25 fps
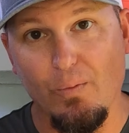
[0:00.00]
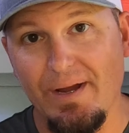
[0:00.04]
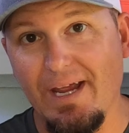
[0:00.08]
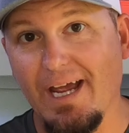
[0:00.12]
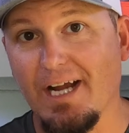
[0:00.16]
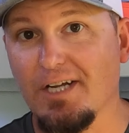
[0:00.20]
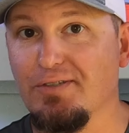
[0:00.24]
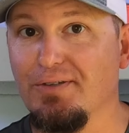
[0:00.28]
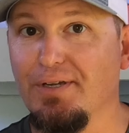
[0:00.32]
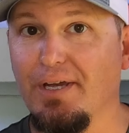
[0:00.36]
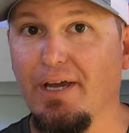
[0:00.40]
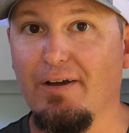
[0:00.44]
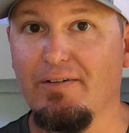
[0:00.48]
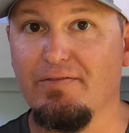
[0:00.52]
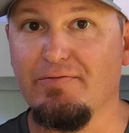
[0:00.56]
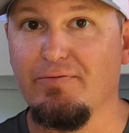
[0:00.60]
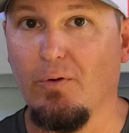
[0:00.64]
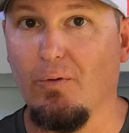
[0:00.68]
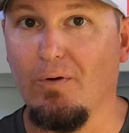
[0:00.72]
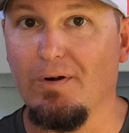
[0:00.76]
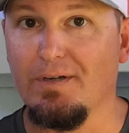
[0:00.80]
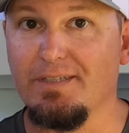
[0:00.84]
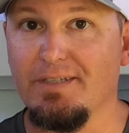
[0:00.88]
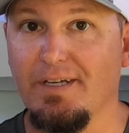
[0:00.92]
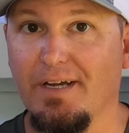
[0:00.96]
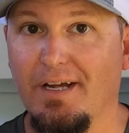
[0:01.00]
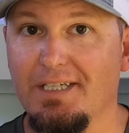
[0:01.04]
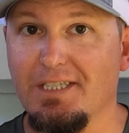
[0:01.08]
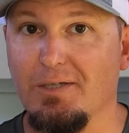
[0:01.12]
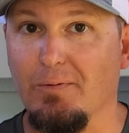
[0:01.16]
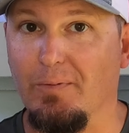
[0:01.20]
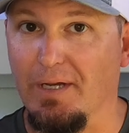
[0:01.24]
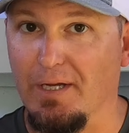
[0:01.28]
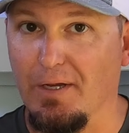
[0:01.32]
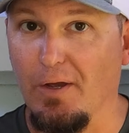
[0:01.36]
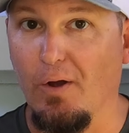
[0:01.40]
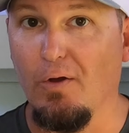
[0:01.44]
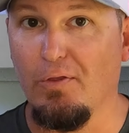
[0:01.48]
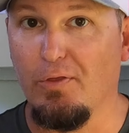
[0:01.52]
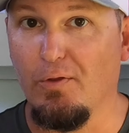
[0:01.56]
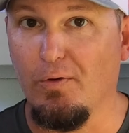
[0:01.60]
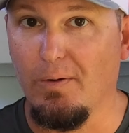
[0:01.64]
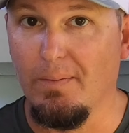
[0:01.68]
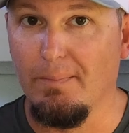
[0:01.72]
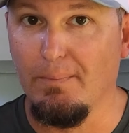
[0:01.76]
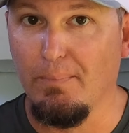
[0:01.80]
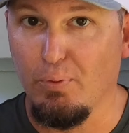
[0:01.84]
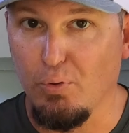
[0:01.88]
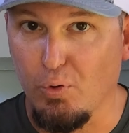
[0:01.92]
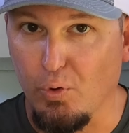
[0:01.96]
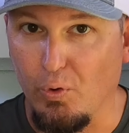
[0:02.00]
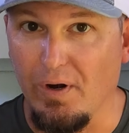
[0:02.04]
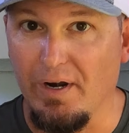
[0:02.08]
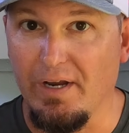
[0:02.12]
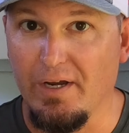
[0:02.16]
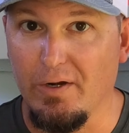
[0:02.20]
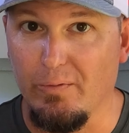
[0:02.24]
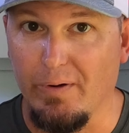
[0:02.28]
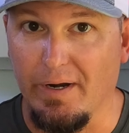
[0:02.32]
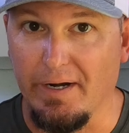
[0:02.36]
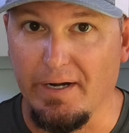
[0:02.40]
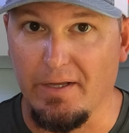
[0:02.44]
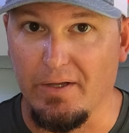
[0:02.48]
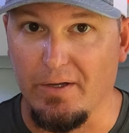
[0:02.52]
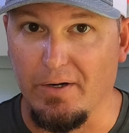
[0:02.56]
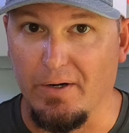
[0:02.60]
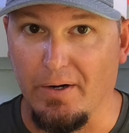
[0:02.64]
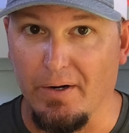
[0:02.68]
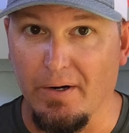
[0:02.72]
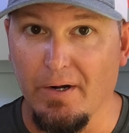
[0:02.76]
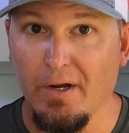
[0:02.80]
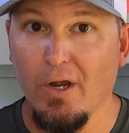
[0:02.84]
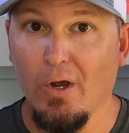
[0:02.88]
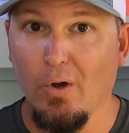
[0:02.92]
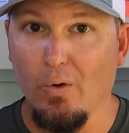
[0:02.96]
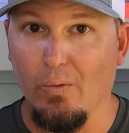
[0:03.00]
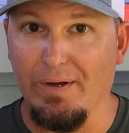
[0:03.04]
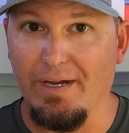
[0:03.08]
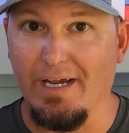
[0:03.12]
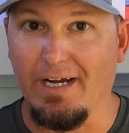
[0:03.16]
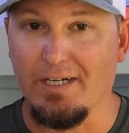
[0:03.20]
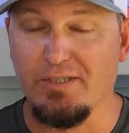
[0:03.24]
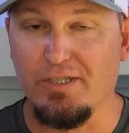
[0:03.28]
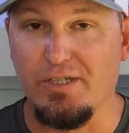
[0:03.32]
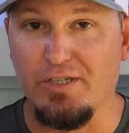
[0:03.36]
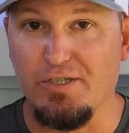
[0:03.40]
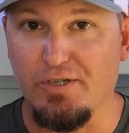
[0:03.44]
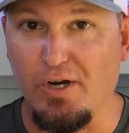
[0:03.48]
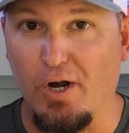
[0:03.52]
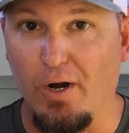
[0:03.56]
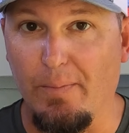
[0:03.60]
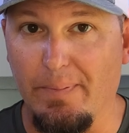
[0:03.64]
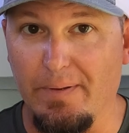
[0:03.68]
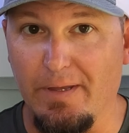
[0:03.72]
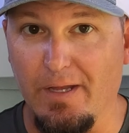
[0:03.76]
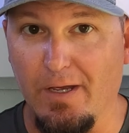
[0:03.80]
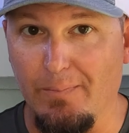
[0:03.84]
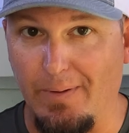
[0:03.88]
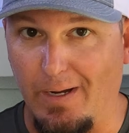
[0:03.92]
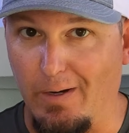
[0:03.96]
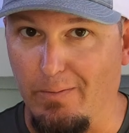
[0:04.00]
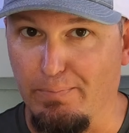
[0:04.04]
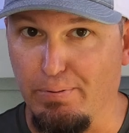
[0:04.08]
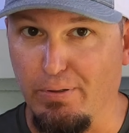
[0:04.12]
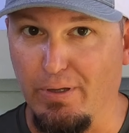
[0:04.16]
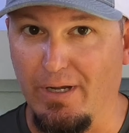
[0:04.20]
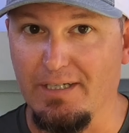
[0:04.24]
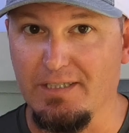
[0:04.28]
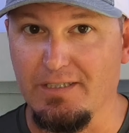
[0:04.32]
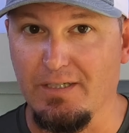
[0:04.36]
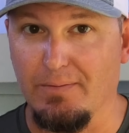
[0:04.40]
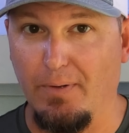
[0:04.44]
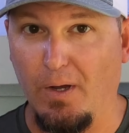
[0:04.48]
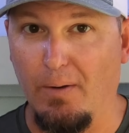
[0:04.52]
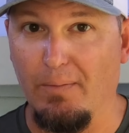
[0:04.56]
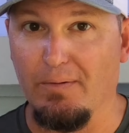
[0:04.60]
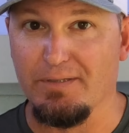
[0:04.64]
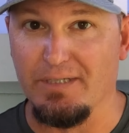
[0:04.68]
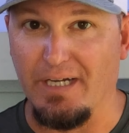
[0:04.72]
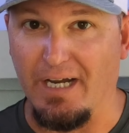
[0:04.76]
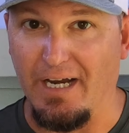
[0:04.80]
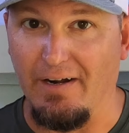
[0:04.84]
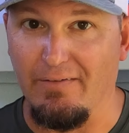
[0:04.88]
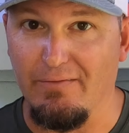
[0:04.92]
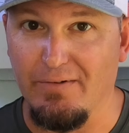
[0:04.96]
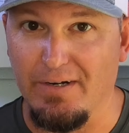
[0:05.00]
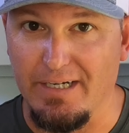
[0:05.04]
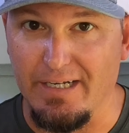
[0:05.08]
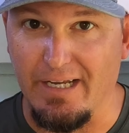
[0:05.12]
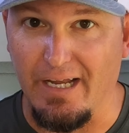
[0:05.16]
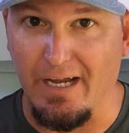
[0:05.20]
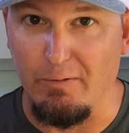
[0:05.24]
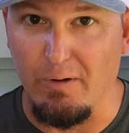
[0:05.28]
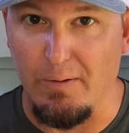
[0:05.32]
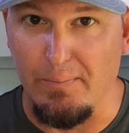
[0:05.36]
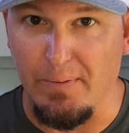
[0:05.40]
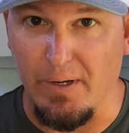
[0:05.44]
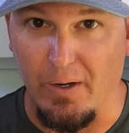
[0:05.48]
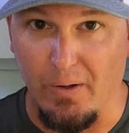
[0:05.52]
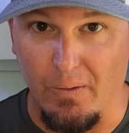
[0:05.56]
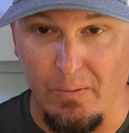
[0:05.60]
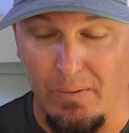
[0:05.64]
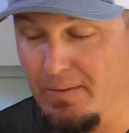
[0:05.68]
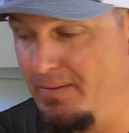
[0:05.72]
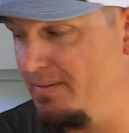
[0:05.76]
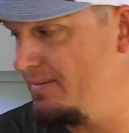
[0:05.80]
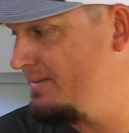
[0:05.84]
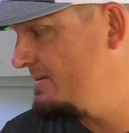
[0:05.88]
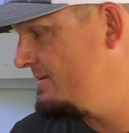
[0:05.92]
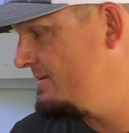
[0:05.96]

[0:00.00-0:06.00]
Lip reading: We actually have 4 sets and we go through them pretty regular. We actually sharpen them and place them almost every day we mow.